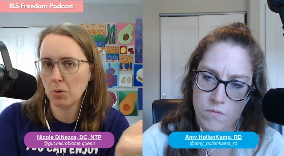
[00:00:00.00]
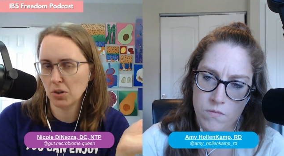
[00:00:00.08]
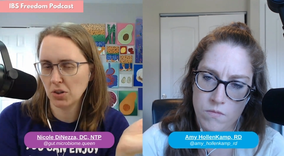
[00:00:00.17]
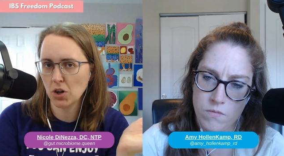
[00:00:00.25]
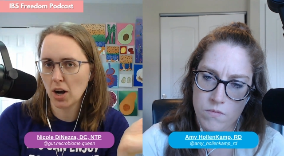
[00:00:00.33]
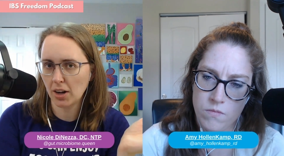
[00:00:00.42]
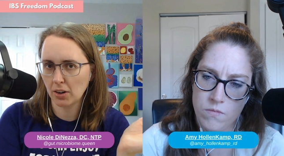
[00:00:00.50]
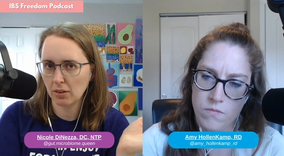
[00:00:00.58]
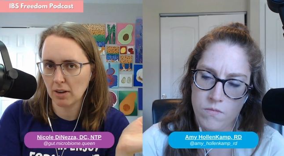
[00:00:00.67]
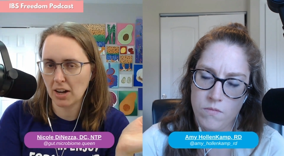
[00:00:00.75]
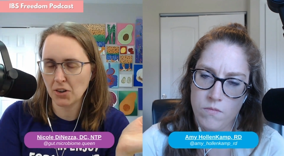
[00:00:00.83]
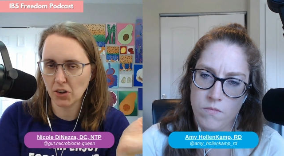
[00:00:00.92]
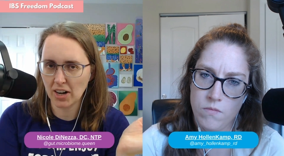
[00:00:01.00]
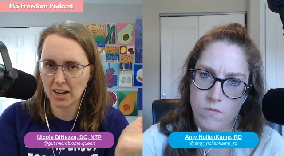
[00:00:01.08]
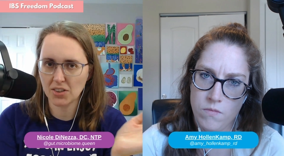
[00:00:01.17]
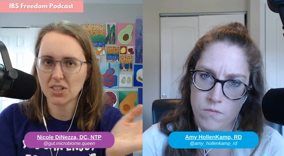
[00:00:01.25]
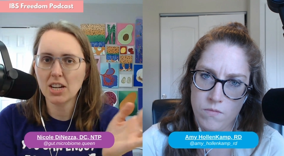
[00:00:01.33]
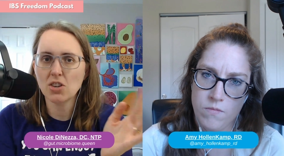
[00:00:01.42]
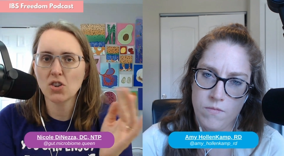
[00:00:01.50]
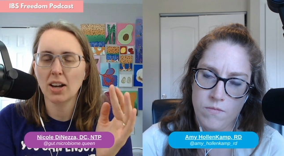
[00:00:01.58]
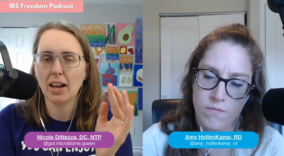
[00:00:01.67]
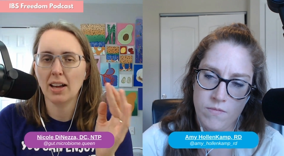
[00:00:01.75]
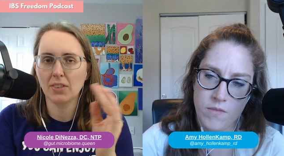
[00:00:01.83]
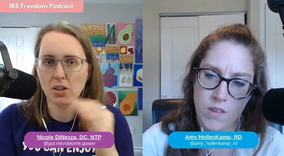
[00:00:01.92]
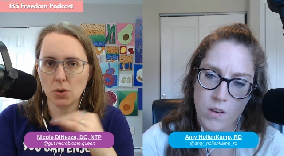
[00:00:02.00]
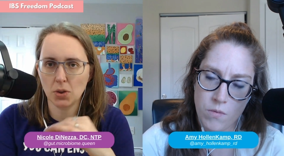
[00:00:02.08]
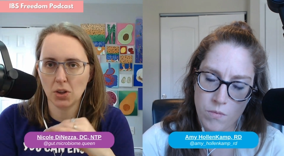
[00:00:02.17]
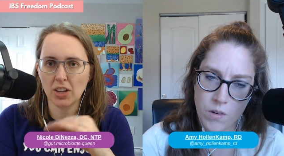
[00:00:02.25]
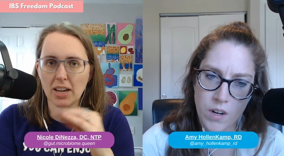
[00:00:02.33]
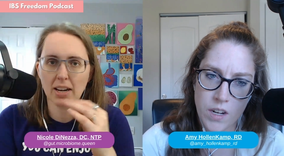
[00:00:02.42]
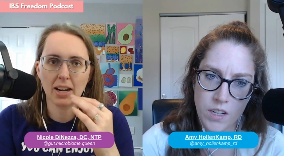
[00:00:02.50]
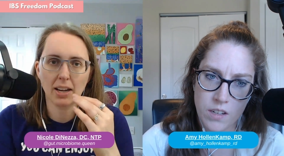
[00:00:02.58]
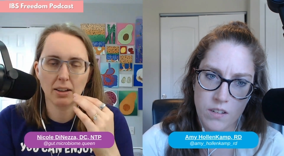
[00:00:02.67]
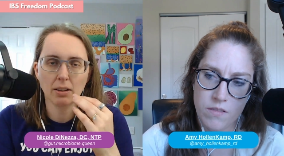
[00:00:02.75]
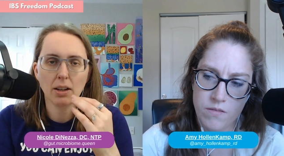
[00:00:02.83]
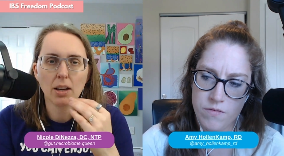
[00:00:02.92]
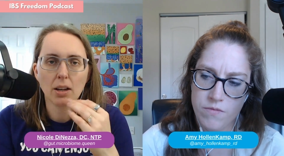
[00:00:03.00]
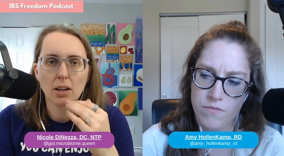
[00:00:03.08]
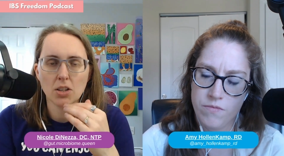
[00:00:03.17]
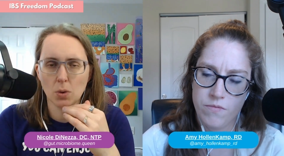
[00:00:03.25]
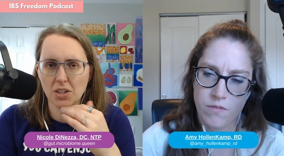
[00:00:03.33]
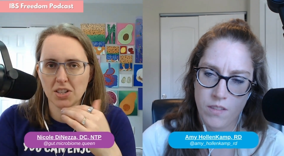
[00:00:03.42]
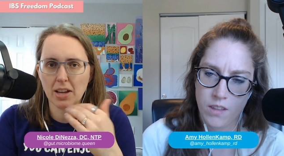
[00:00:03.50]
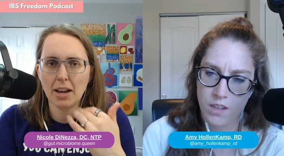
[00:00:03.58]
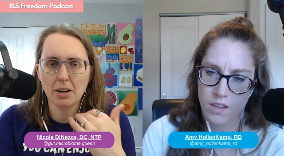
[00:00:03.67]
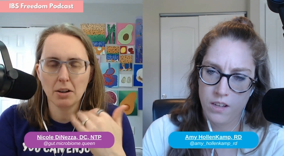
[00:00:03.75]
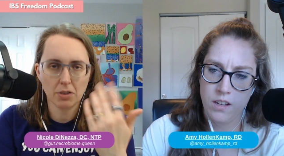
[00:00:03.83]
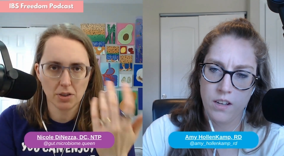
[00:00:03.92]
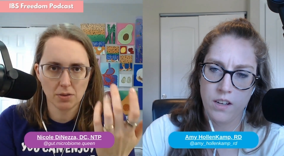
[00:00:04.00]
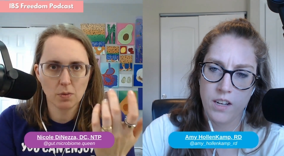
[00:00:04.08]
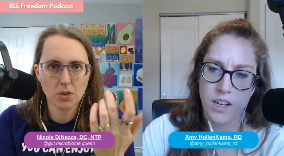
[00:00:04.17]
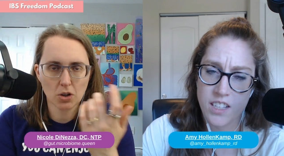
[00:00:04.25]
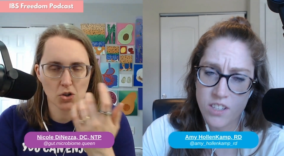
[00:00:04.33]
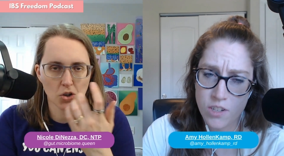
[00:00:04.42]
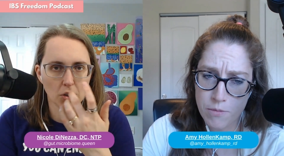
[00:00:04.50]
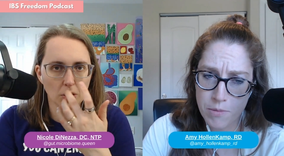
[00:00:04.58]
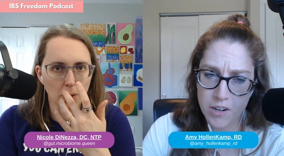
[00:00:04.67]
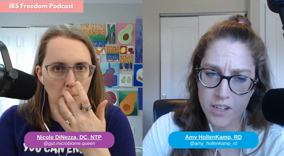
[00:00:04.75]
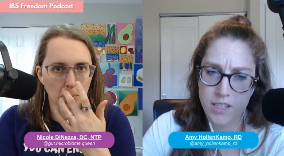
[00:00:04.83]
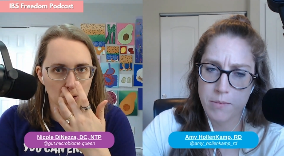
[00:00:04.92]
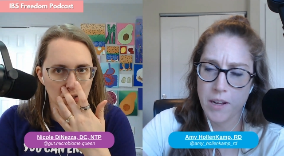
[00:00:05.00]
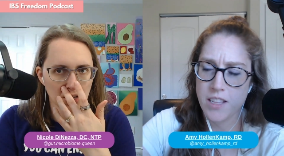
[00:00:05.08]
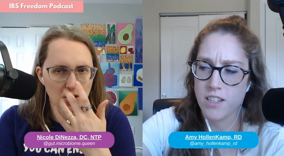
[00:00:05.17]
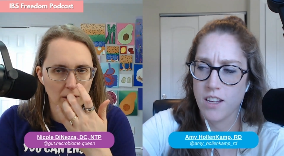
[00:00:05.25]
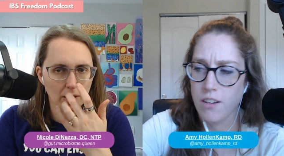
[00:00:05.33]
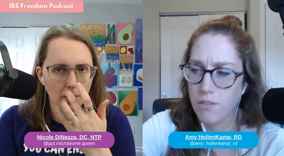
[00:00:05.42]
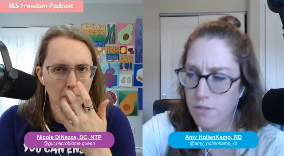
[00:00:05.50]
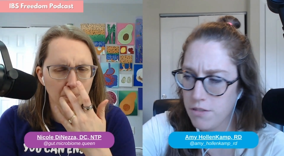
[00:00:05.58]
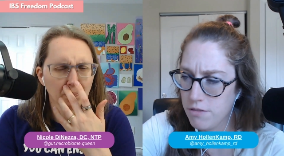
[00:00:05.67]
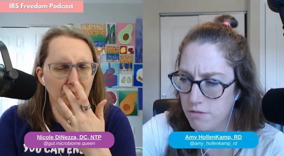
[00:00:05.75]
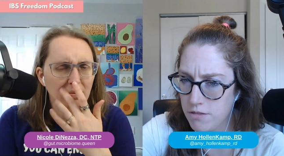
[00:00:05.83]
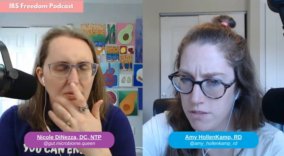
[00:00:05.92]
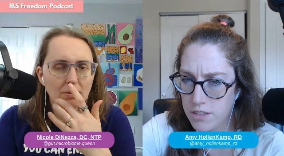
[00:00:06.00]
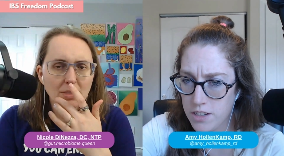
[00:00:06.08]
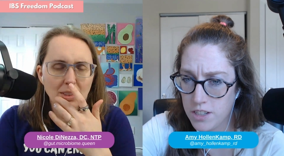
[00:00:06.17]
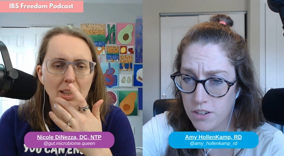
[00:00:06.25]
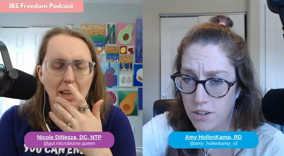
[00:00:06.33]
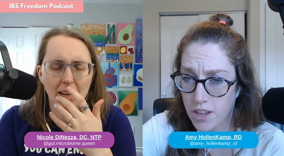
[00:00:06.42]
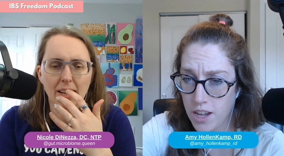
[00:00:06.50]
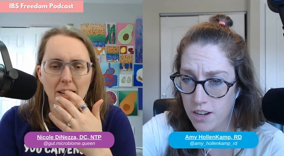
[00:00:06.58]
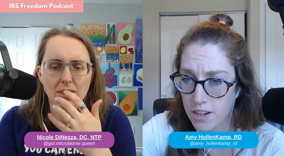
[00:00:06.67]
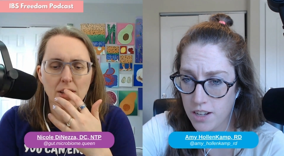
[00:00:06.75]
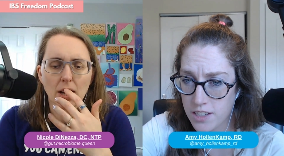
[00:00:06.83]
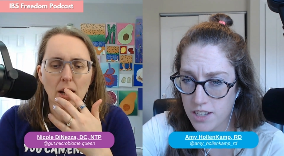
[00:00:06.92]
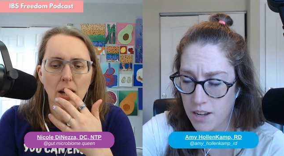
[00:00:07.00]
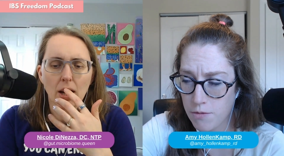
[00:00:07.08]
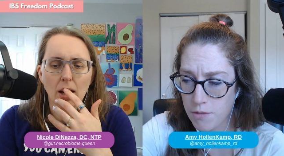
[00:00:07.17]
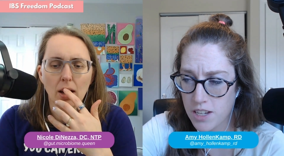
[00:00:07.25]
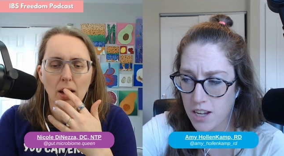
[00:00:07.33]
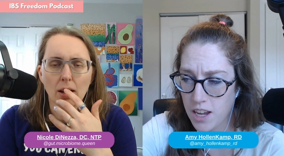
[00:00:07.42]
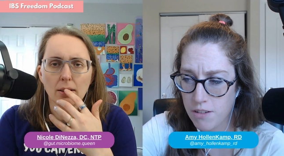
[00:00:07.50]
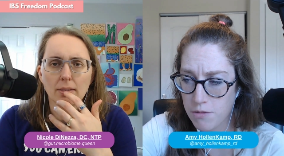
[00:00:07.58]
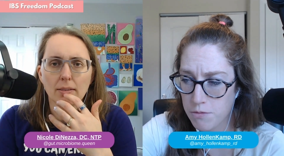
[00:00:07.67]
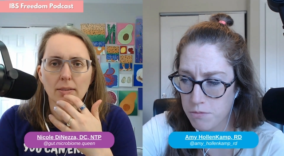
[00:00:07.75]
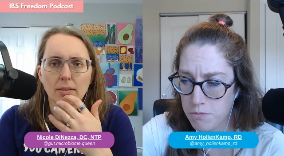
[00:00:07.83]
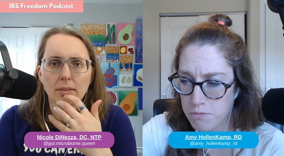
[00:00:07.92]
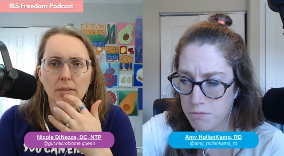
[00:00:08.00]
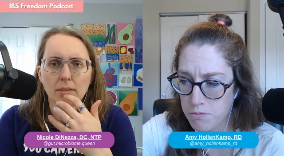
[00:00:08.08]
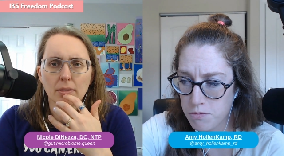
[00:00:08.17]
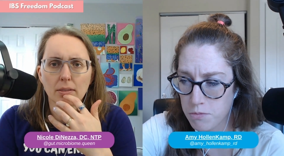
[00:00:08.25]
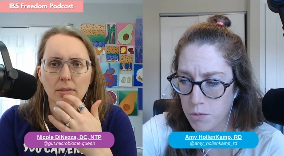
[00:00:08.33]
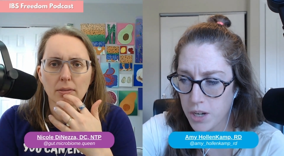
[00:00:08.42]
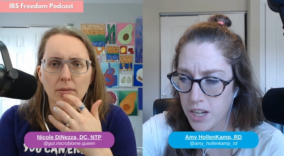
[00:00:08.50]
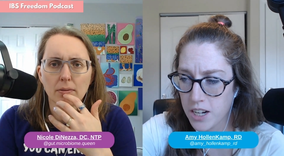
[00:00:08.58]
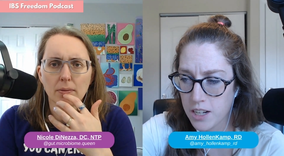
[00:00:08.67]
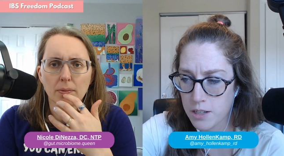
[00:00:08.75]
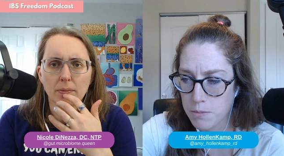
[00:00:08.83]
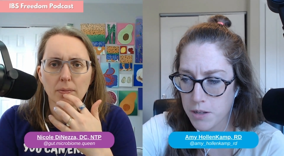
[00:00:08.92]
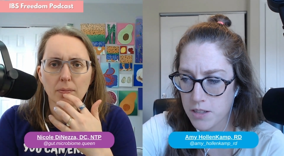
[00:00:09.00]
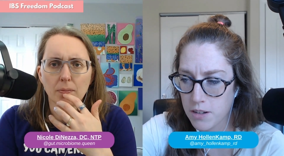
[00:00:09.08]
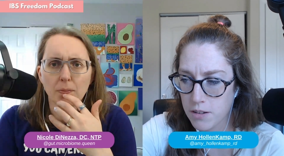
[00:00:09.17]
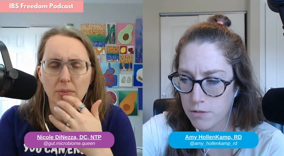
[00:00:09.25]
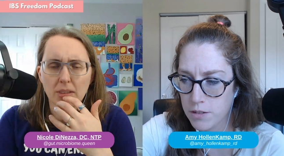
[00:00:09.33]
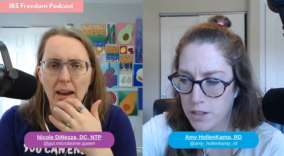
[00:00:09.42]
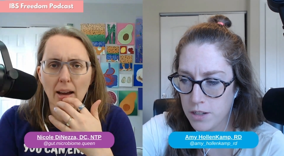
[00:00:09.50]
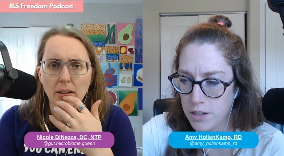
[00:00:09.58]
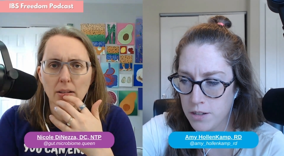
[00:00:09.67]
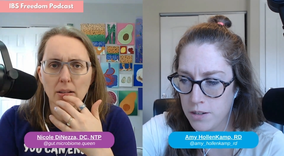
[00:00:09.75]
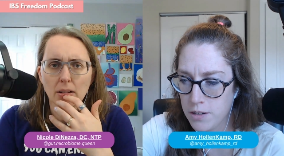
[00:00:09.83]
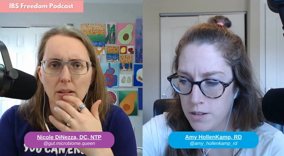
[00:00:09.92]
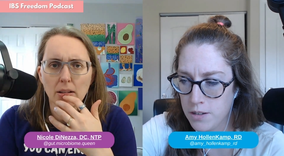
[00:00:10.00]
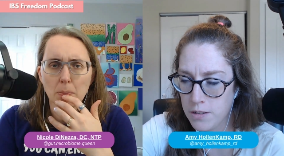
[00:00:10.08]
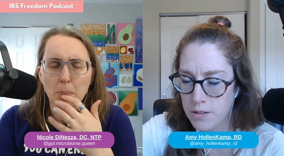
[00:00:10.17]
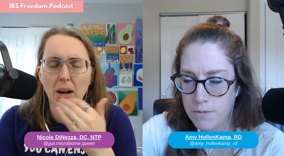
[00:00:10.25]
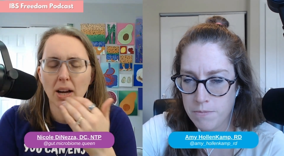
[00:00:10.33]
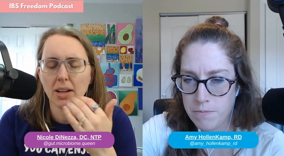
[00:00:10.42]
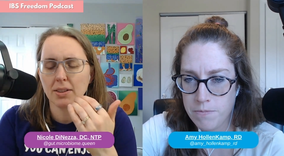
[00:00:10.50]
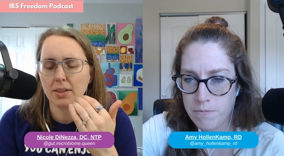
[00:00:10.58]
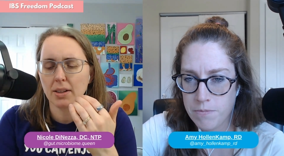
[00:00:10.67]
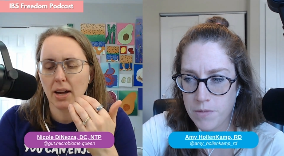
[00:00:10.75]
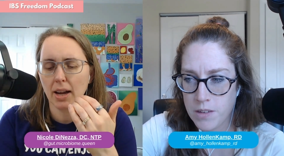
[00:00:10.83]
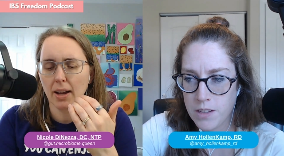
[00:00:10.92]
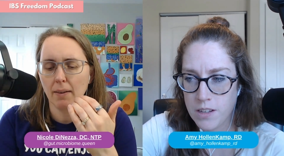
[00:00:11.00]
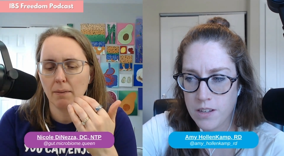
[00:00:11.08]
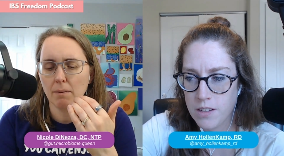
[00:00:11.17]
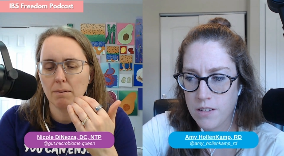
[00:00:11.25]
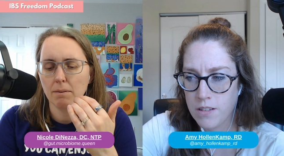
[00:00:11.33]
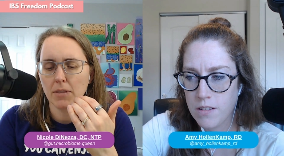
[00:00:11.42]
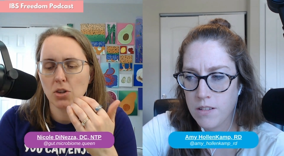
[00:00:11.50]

Speaker 1: they put the dog under anesthesia and they right. do the cleaning, so it's kind of a it's super expensive procedure.
Speaker 2: Did you know that? It's like, It's like wicked expensive.
Speaker 1: Yeah, but um,